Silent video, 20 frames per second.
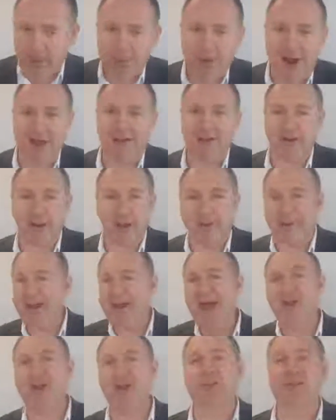Practically. I
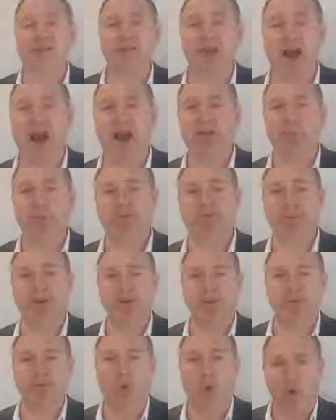mean, nothing's ever
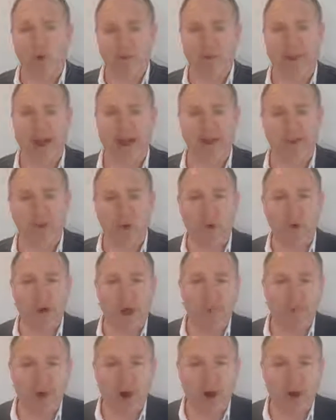100% automated than
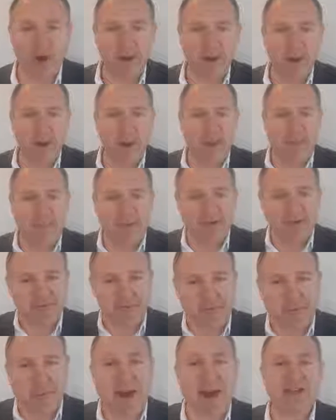autopilot, but
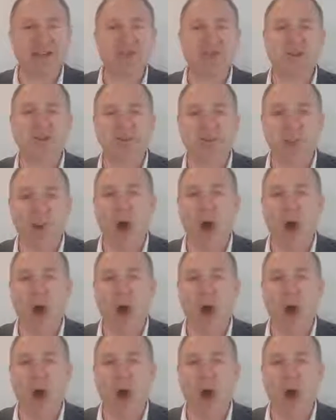as much as